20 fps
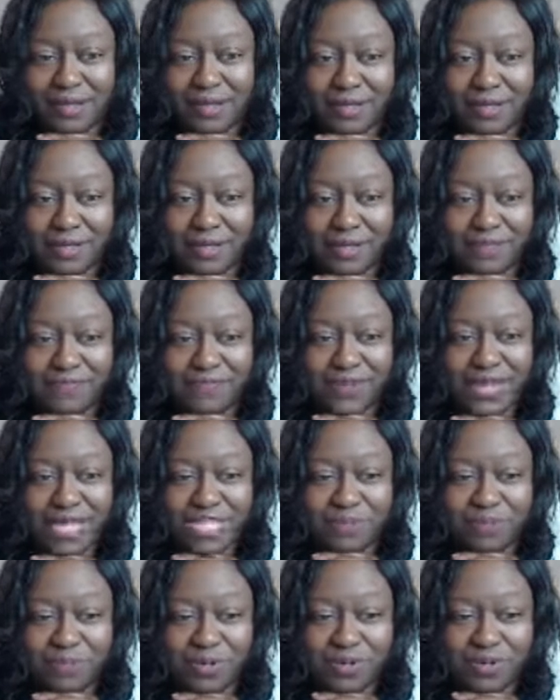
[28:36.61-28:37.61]

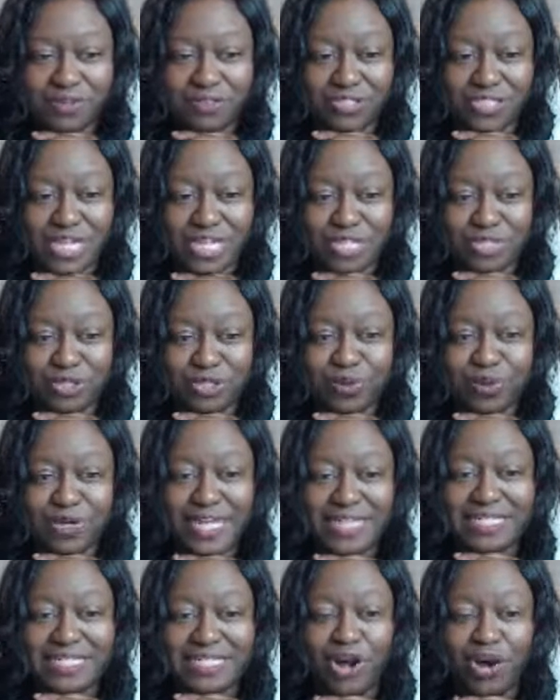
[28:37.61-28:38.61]
Facebook on Jay Stewart.
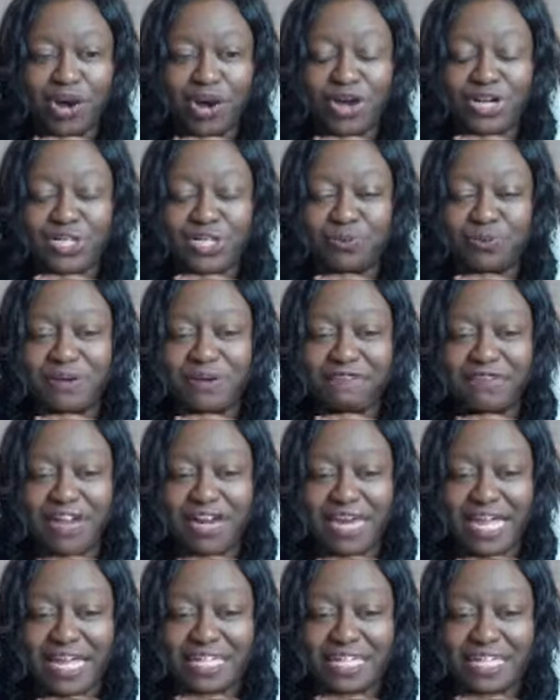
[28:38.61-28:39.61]
Is it hard to
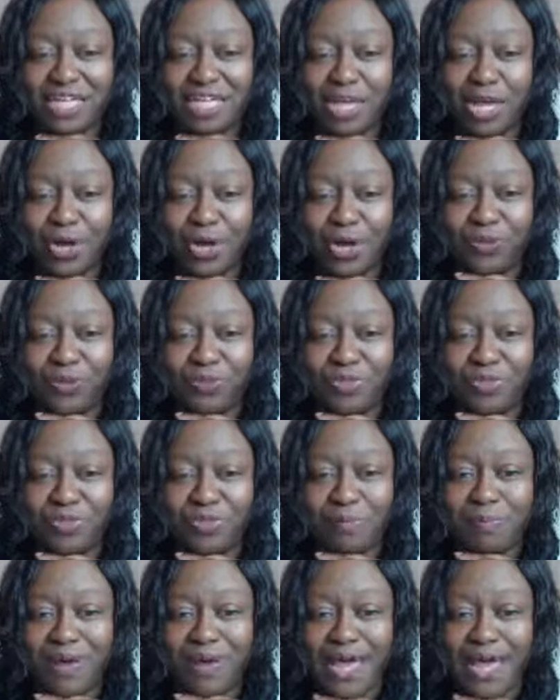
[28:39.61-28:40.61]
refinance a loan
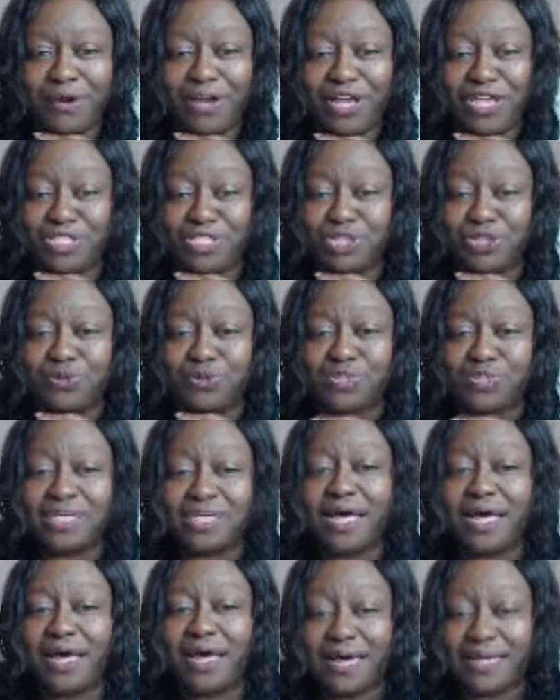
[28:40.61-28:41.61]
when the buyer has used